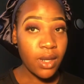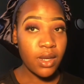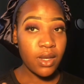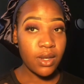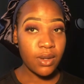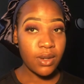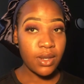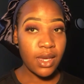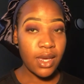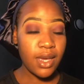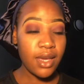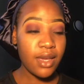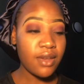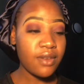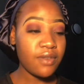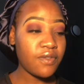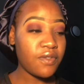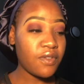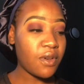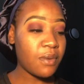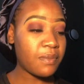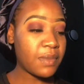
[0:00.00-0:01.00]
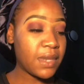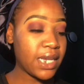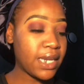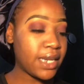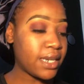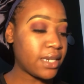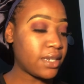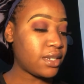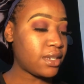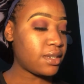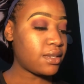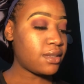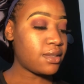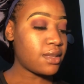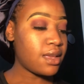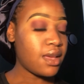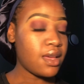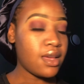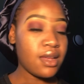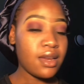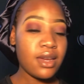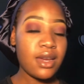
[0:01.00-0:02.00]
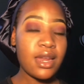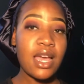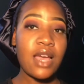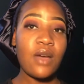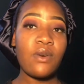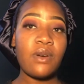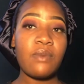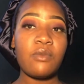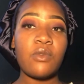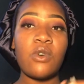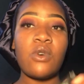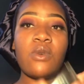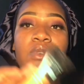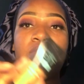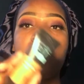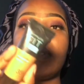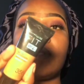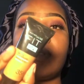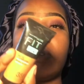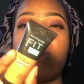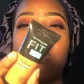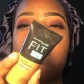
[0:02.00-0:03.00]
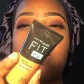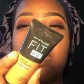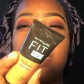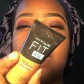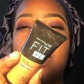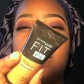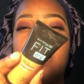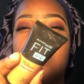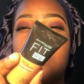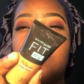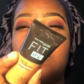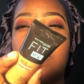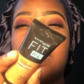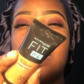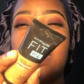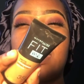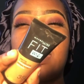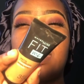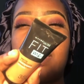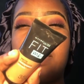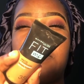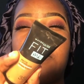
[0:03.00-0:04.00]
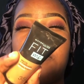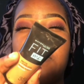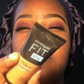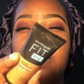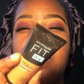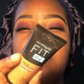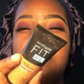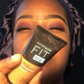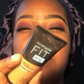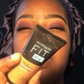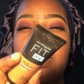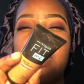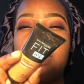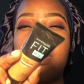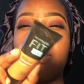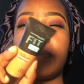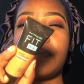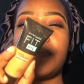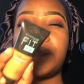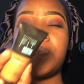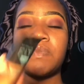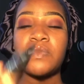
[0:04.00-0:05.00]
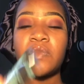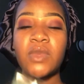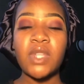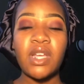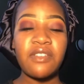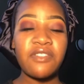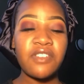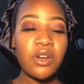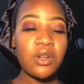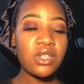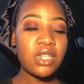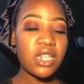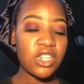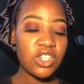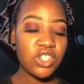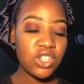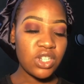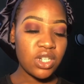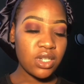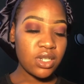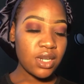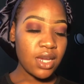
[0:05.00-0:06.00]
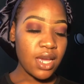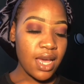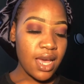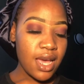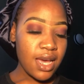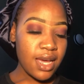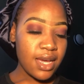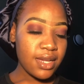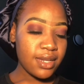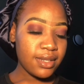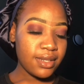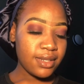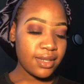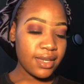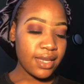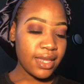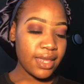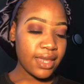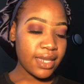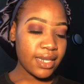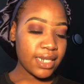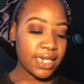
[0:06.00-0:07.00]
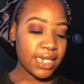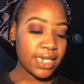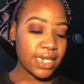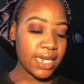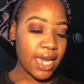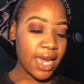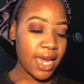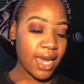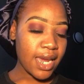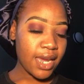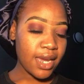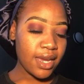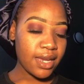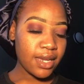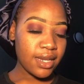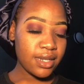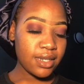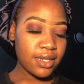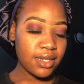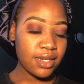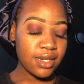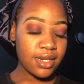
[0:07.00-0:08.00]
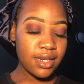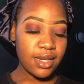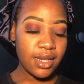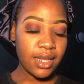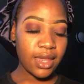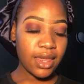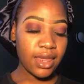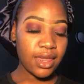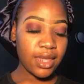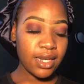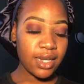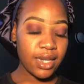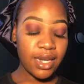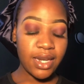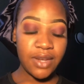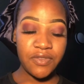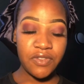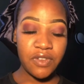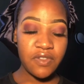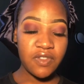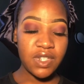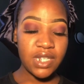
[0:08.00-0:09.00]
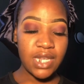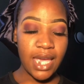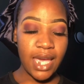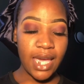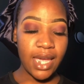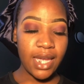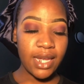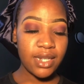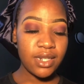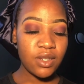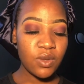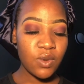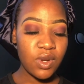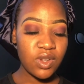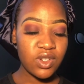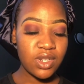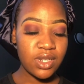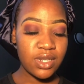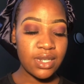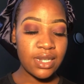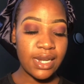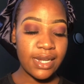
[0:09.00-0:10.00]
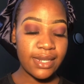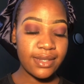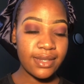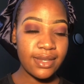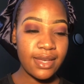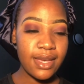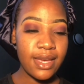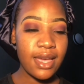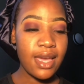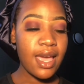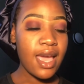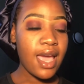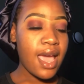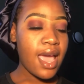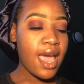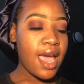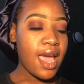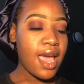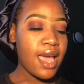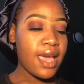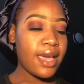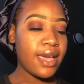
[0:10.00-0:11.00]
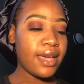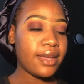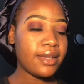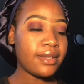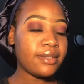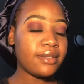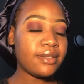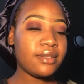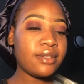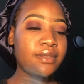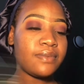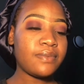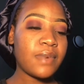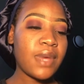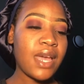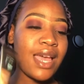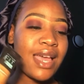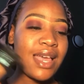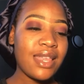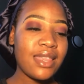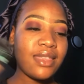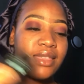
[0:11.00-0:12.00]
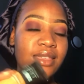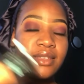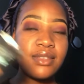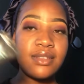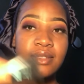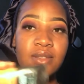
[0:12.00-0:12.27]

okay from the lashes, now i'm going to go in with a fit me foundation it's in the shade 358 which is latte and this